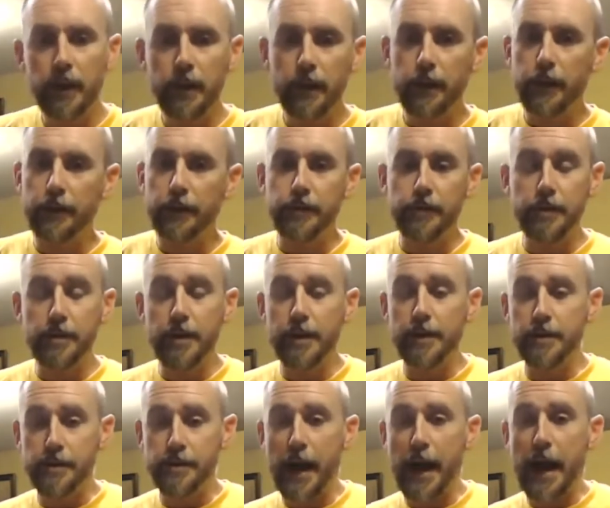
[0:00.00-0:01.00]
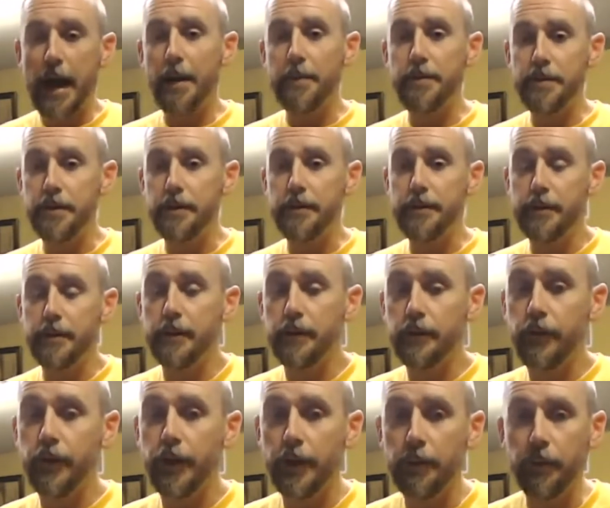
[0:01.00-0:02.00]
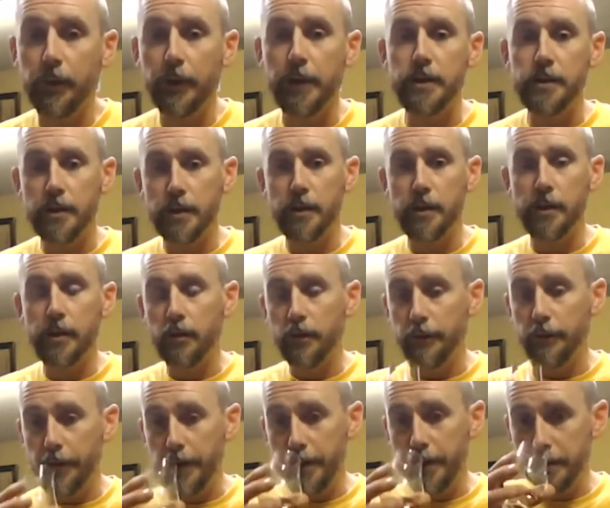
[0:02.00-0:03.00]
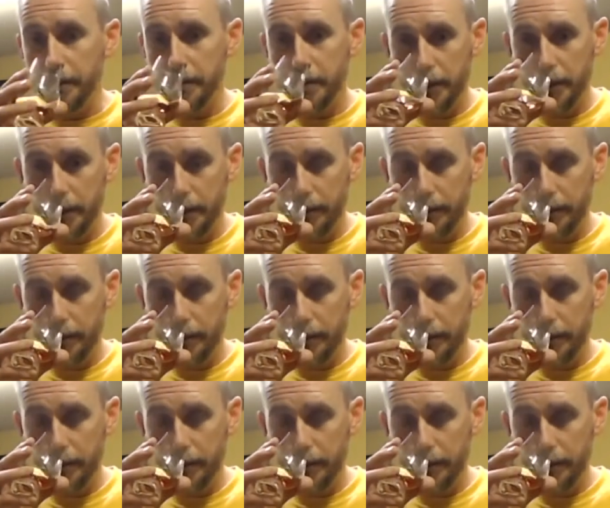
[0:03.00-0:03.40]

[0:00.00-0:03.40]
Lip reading: that is absent and is very pleasing in the Old Fitz.